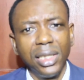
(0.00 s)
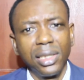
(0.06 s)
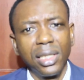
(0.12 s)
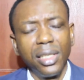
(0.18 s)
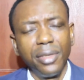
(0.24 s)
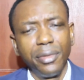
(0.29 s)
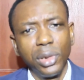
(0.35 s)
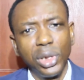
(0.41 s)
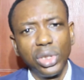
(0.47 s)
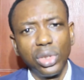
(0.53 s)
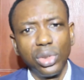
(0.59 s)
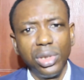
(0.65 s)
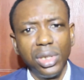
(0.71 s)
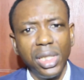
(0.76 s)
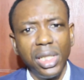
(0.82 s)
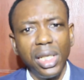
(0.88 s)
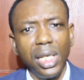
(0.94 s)
is given to
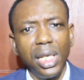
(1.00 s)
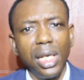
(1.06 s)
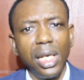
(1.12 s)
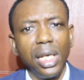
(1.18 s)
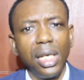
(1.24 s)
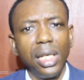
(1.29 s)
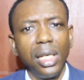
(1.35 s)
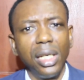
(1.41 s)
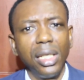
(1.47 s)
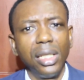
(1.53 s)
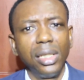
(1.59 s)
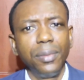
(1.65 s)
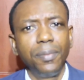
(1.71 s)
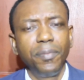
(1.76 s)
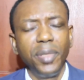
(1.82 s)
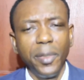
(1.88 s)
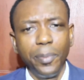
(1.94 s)
the
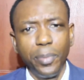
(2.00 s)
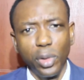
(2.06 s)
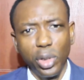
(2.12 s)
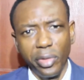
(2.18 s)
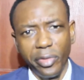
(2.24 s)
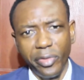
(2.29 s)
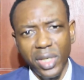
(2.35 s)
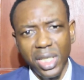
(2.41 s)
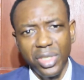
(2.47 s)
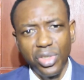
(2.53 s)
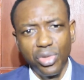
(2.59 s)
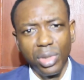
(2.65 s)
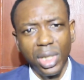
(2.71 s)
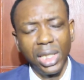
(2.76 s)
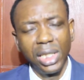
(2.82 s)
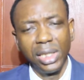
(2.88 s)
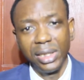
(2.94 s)
people of
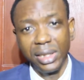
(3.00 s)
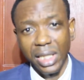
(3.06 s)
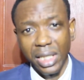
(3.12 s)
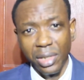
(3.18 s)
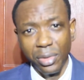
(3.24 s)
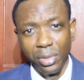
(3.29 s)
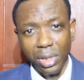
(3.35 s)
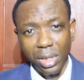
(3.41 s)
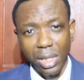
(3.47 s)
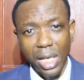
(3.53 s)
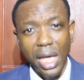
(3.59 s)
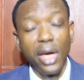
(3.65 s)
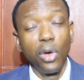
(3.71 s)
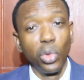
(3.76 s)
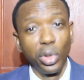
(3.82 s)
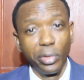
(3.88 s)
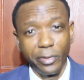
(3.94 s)
Israel is taken
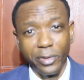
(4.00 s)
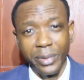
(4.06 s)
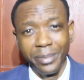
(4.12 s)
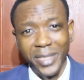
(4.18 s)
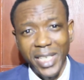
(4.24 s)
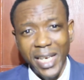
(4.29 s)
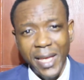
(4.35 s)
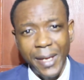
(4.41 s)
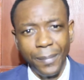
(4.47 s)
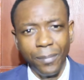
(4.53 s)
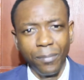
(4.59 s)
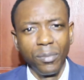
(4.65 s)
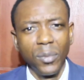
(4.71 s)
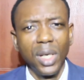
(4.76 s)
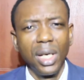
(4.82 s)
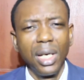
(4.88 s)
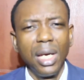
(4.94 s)
away from them.
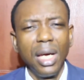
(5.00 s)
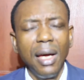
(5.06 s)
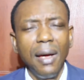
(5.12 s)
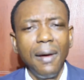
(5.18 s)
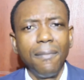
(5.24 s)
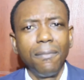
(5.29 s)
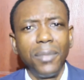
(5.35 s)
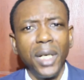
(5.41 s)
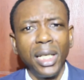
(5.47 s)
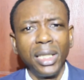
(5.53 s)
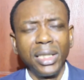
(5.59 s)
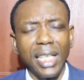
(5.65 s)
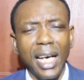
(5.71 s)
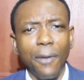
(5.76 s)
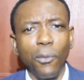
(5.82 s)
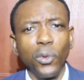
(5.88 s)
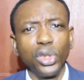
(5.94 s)

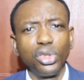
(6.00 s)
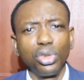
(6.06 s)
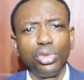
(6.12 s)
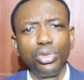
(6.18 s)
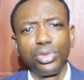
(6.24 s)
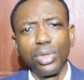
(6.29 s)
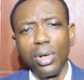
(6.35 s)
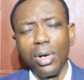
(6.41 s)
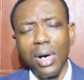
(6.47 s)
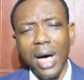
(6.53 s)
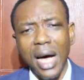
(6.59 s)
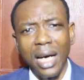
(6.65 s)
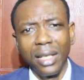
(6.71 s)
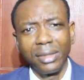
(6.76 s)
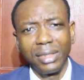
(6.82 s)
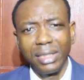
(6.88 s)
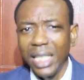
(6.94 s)
But I want to draw
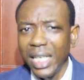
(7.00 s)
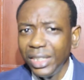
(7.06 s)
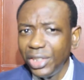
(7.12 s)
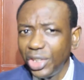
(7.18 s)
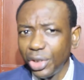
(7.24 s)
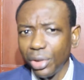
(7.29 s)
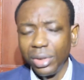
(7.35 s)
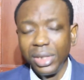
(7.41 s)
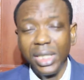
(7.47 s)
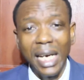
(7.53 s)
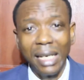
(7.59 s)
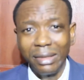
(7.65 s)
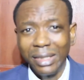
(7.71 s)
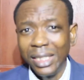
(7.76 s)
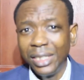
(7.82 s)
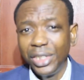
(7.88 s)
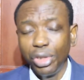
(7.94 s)
our attention, the
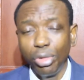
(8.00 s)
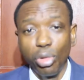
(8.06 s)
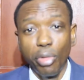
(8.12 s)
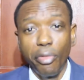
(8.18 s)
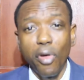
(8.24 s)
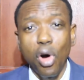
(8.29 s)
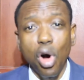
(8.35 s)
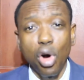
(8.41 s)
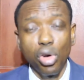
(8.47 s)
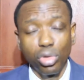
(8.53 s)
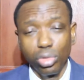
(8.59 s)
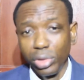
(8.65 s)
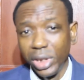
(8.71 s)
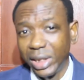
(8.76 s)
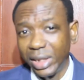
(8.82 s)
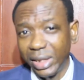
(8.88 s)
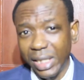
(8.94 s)
attention of all
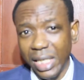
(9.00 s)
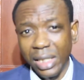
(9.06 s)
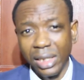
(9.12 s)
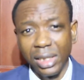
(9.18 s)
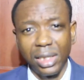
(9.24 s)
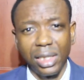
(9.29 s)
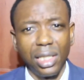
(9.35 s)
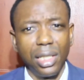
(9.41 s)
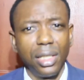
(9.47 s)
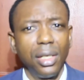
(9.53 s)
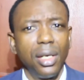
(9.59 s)
Christians,